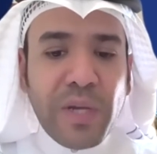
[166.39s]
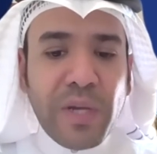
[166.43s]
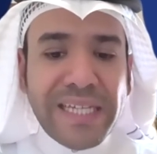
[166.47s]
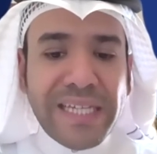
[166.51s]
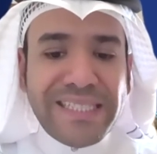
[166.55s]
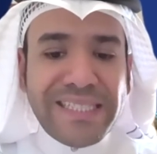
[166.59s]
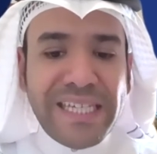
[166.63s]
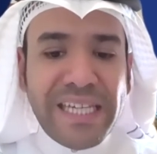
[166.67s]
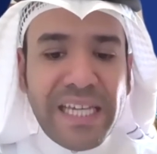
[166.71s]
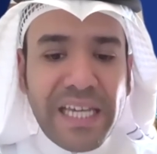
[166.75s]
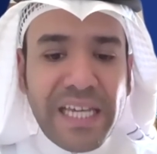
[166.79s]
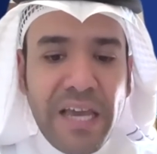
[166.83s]

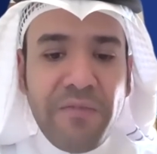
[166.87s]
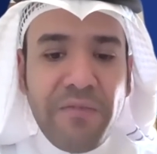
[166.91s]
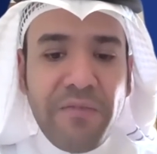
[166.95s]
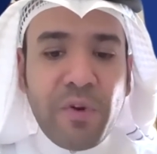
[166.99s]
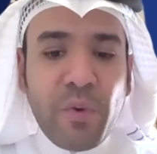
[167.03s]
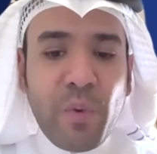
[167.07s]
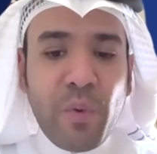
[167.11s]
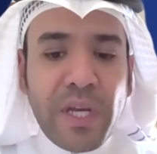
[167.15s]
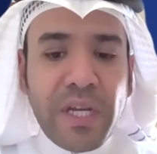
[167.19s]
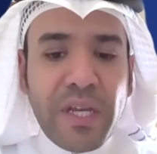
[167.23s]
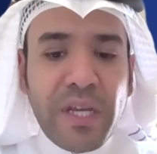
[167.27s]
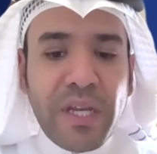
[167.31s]
getting
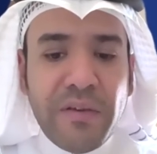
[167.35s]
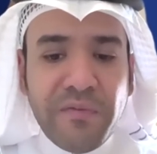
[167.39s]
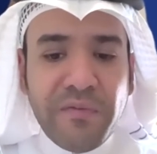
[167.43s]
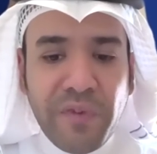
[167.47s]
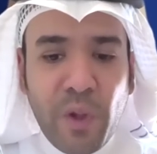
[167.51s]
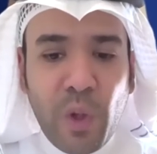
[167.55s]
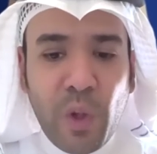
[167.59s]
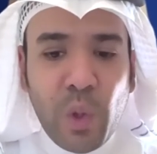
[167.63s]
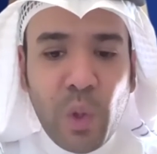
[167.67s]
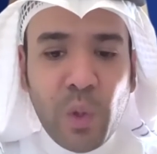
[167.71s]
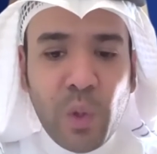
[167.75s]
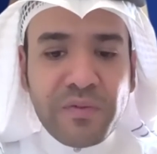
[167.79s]
everyone
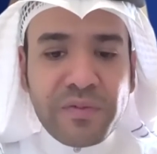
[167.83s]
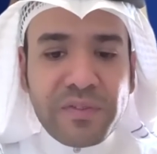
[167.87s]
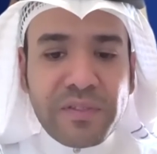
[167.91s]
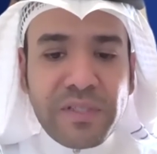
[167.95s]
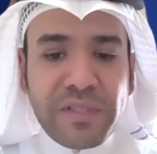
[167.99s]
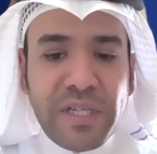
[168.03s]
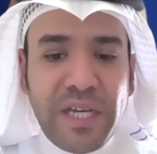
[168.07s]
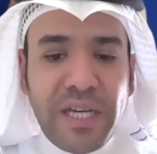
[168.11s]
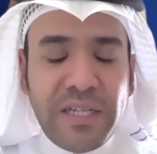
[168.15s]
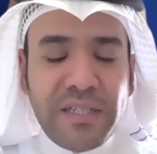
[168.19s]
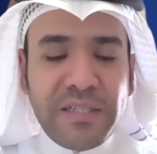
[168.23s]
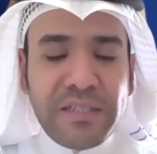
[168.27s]
involved
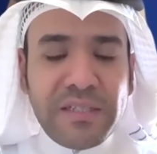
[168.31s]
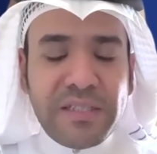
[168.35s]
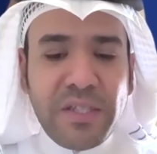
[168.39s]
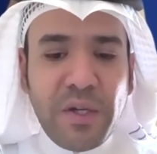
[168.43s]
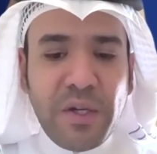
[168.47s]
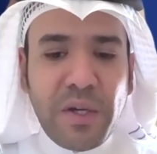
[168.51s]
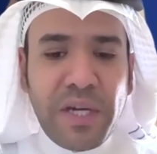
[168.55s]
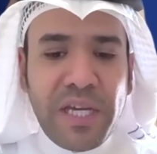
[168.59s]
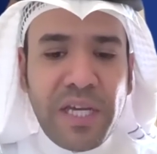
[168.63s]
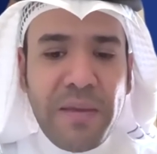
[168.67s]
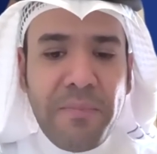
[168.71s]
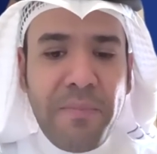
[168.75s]
and
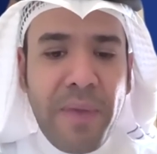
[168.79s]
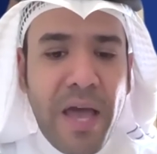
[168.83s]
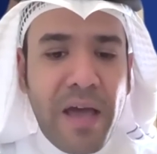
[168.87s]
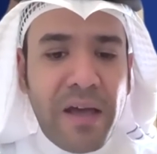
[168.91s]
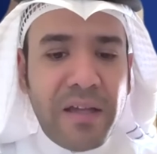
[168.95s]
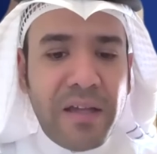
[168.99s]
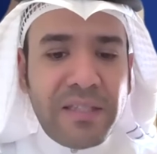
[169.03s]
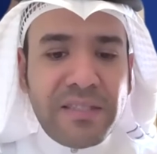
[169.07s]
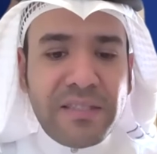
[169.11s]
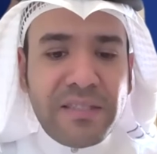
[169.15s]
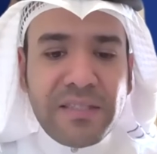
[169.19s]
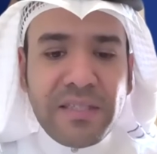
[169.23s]
talking
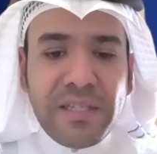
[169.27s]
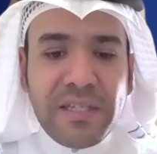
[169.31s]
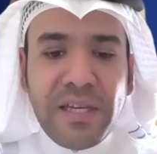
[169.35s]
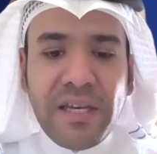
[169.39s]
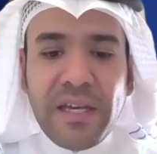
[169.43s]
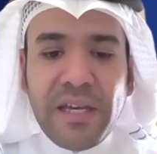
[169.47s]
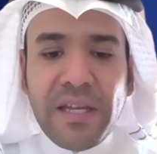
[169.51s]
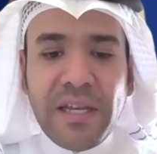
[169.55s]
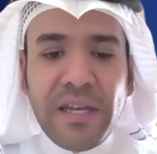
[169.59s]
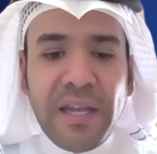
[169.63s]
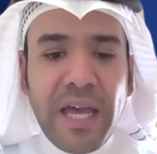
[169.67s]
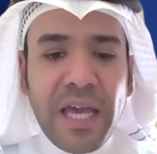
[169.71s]
about
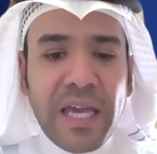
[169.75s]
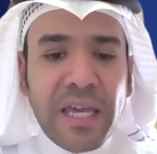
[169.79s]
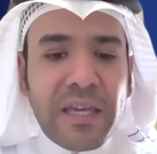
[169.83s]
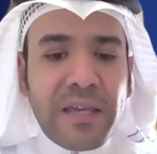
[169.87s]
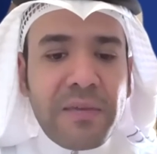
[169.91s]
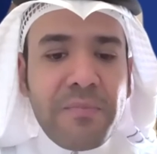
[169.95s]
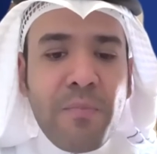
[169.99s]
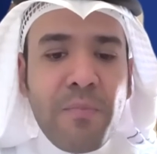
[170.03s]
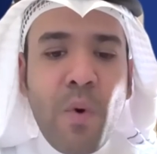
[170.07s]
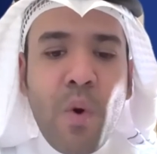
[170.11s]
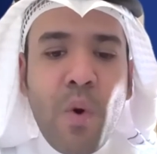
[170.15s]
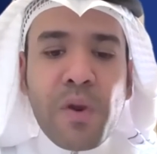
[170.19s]
uh, like
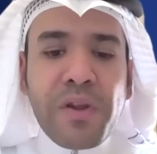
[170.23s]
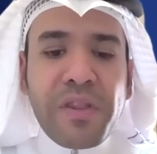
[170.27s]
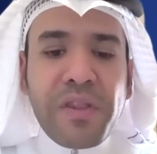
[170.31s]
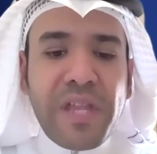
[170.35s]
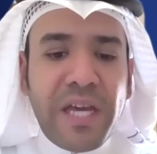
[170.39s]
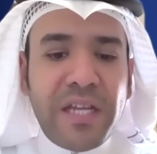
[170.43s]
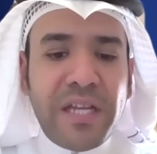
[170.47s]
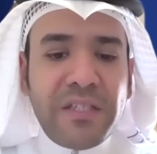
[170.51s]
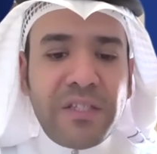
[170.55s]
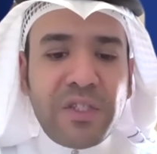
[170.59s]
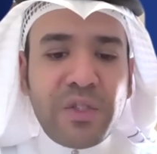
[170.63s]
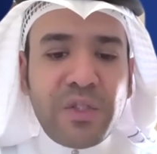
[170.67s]
more
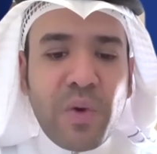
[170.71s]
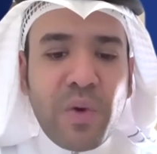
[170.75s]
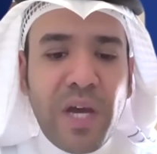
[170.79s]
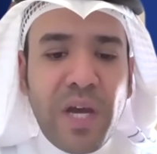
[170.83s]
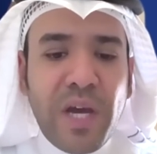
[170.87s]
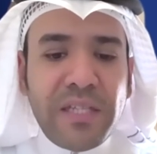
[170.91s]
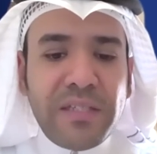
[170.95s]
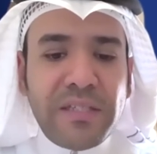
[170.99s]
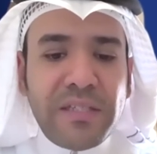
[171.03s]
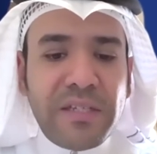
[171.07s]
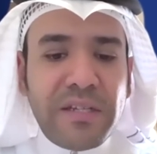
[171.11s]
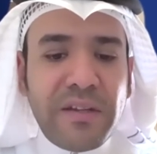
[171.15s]
than
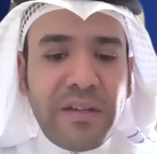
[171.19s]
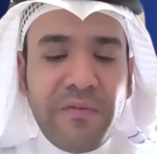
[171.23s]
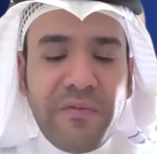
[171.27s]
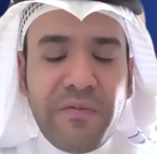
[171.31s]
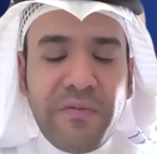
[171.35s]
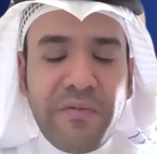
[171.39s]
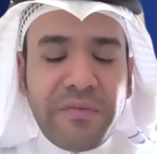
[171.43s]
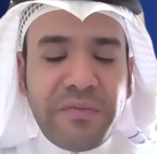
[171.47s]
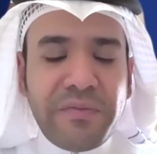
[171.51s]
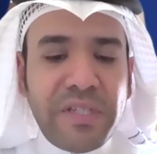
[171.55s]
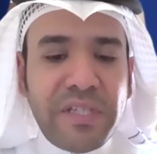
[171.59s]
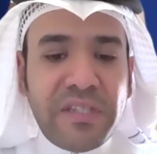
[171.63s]

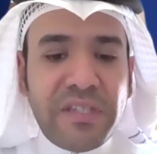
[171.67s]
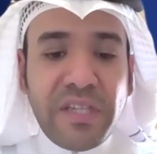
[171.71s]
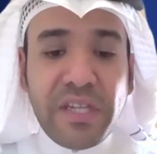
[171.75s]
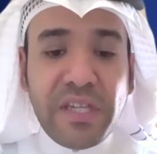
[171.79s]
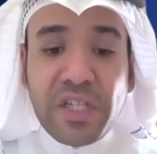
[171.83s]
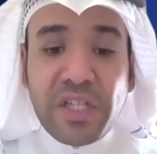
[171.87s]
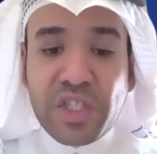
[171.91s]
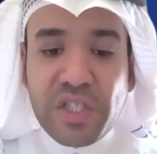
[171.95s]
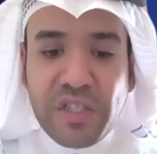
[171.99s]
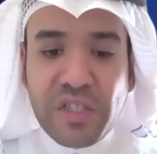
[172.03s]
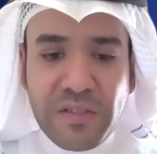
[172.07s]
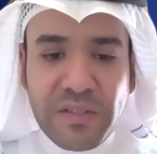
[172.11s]
250
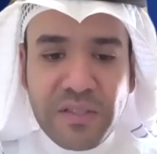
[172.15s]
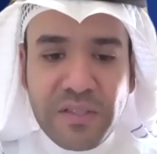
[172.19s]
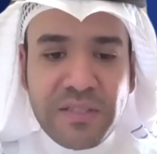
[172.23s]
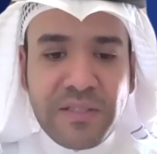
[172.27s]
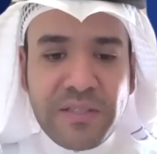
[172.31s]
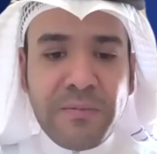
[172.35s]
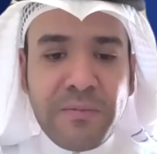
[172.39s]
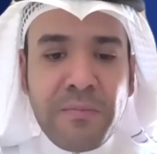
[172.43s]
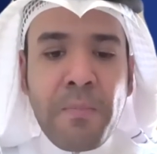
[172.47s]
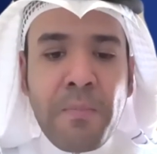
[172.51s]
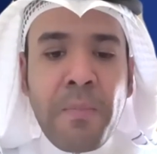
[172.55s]
teachers